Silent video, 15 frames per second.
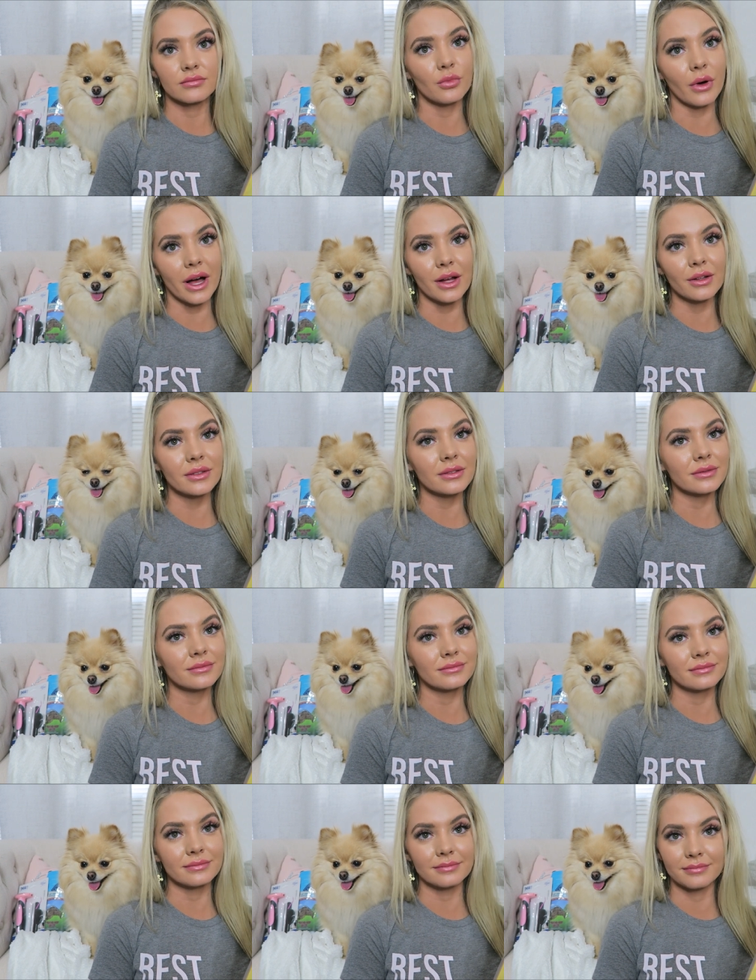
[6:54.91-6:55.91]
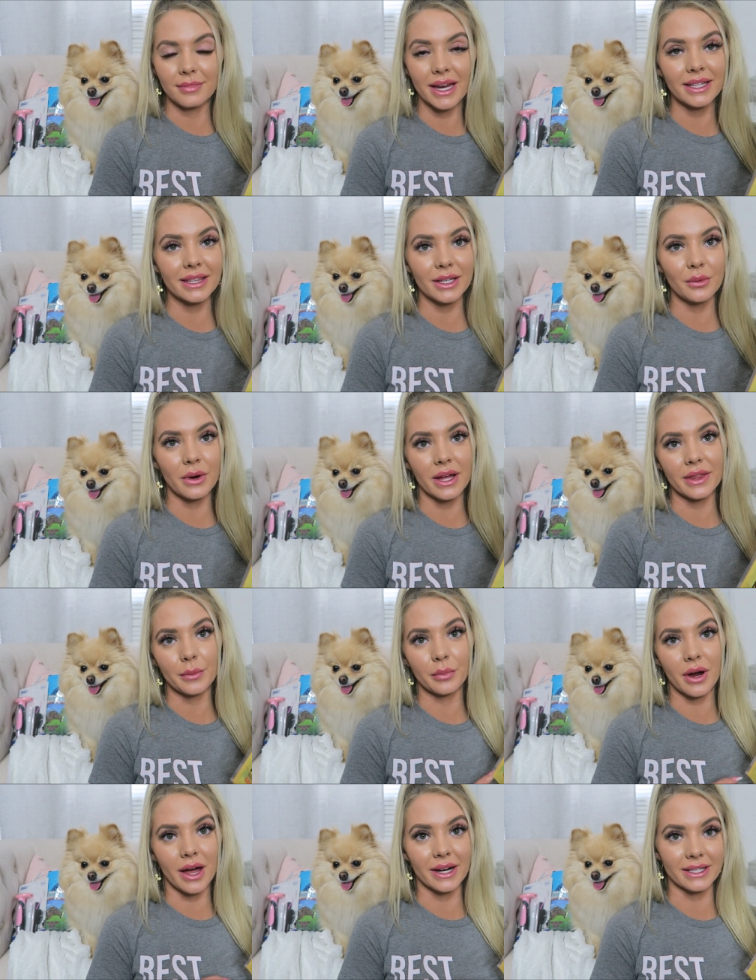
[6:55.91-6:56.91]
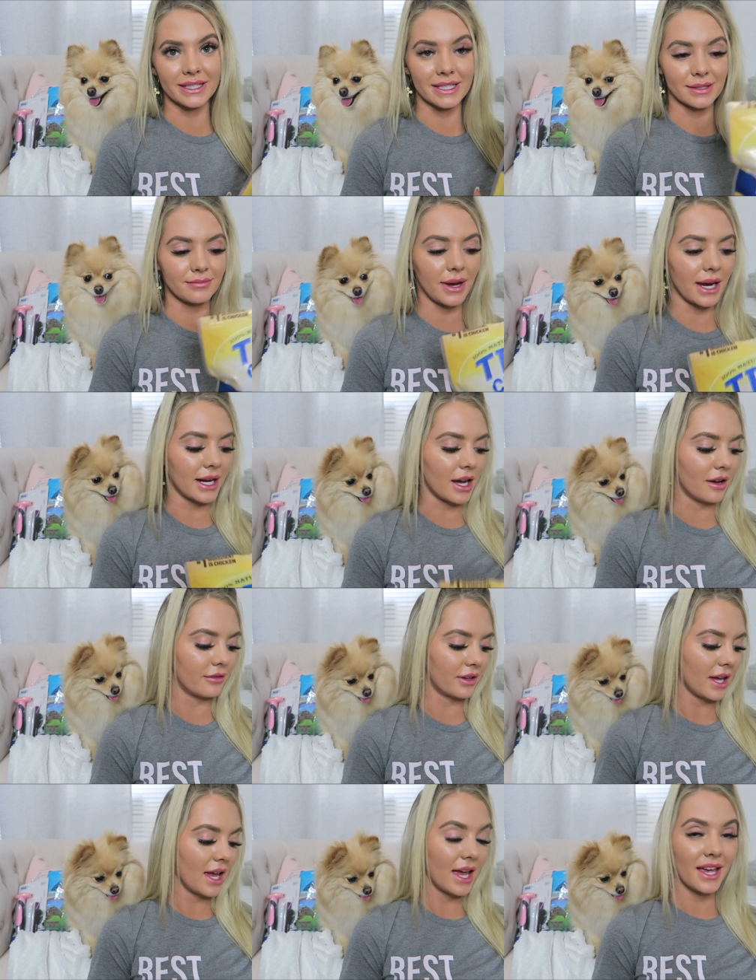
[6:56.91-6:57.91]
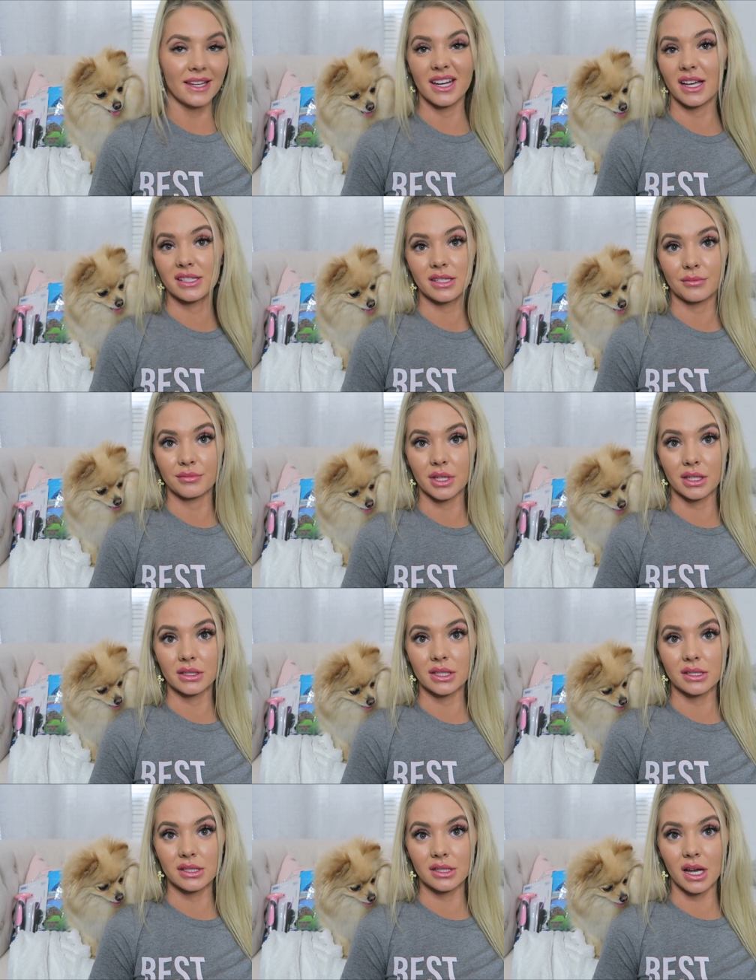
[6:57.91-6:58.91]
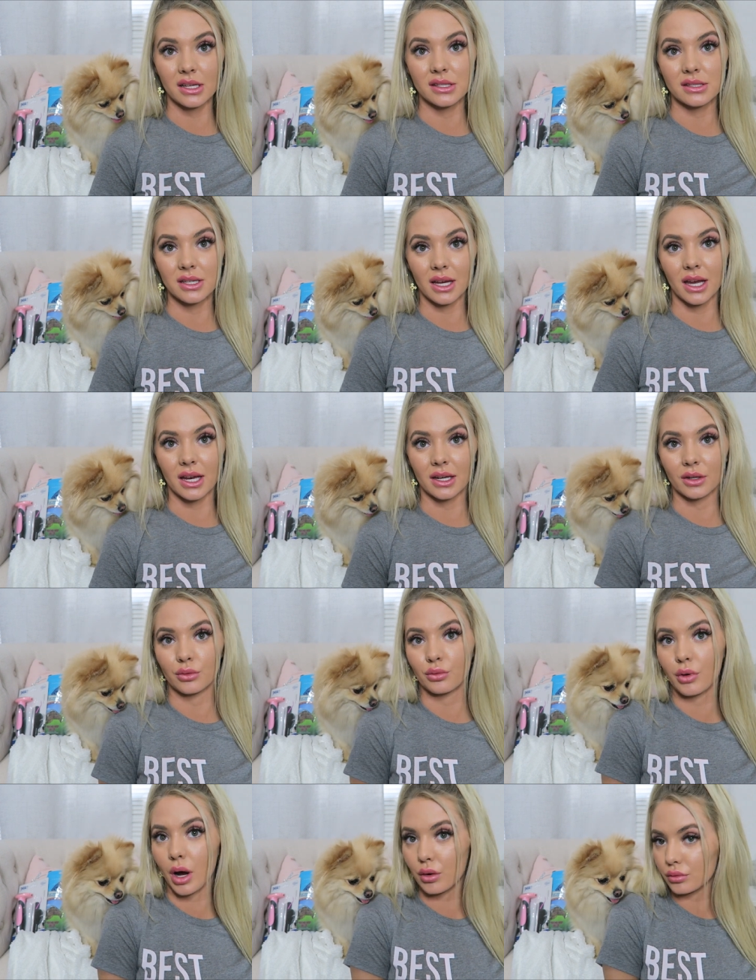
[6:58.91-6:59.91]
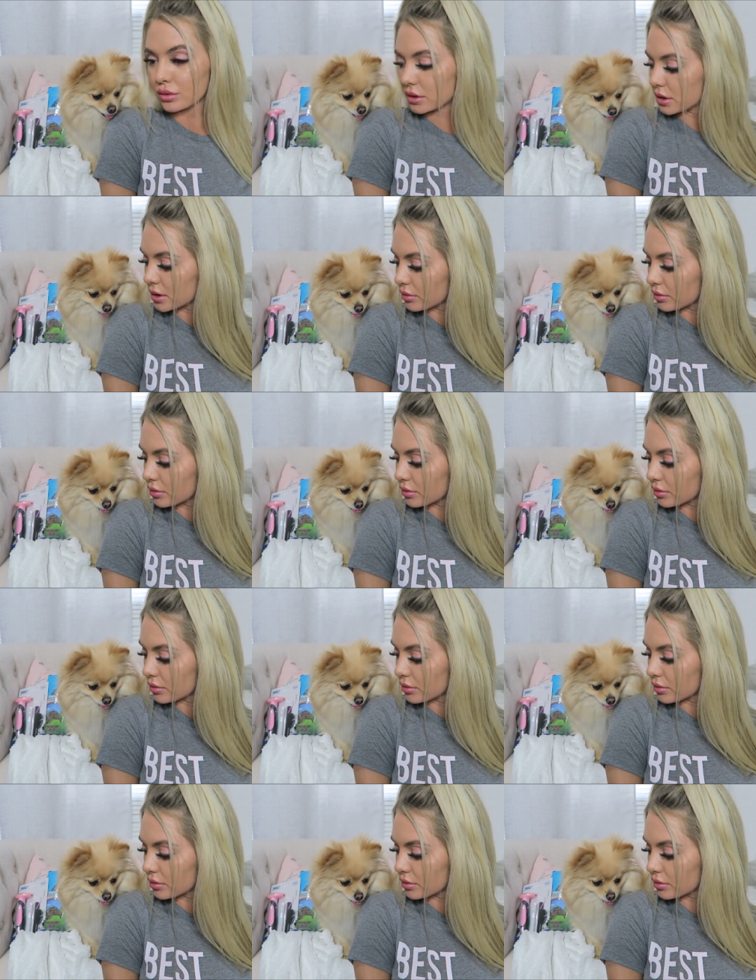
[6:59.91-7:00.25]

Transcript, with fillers: well, mainly what the product is made of, not something disgusting and gross.